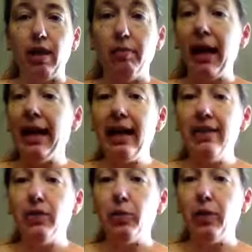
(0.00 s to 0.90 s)

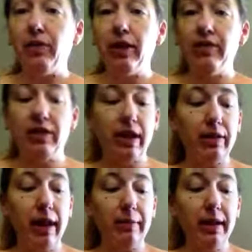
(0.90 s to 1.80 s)
blankets or whatever they feel like
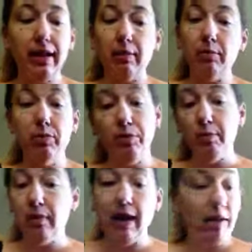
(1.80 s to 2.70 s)
grabbing, and they'll move
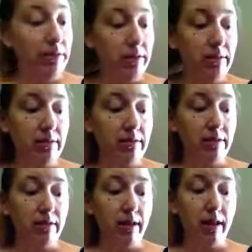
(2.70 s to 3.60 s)
them around.
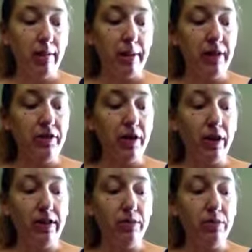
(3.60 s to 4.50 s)
And they're
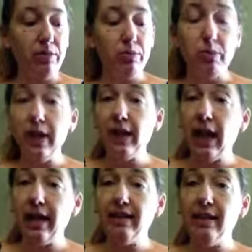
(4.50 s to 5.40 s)
starting to
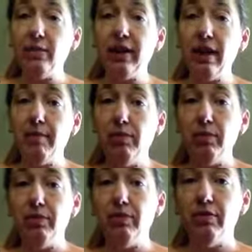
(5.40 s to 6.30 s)
realize that what they
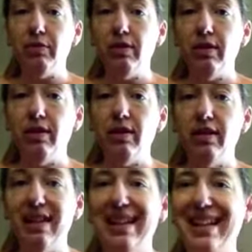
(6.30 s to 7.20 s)
move...
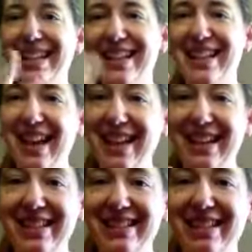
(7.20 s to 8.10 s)
Hi,
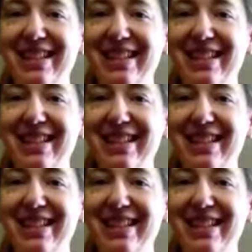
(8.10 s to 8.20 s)
Liz.